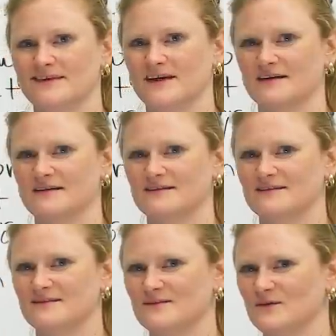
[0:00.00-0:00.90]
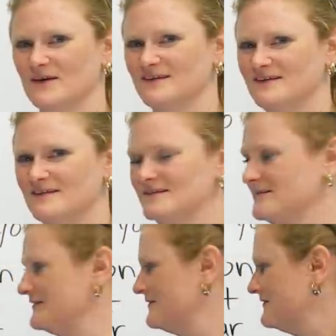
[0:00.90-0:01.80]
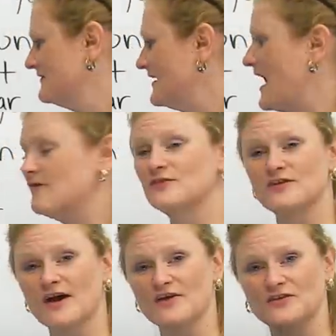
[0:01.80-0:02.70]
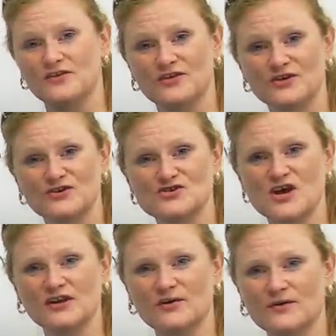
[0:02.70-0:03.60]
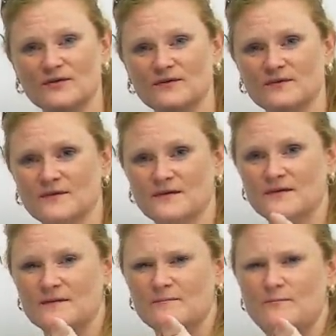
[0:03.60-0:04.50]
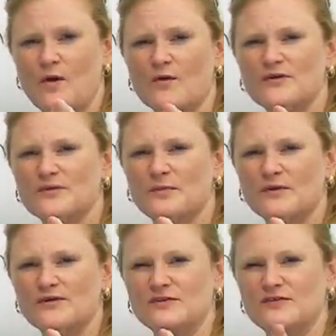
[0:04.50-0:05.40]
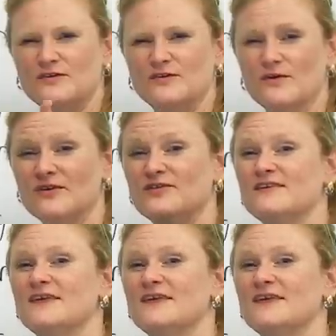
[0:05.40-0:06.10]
that would advertise jello. Bonus points if you know his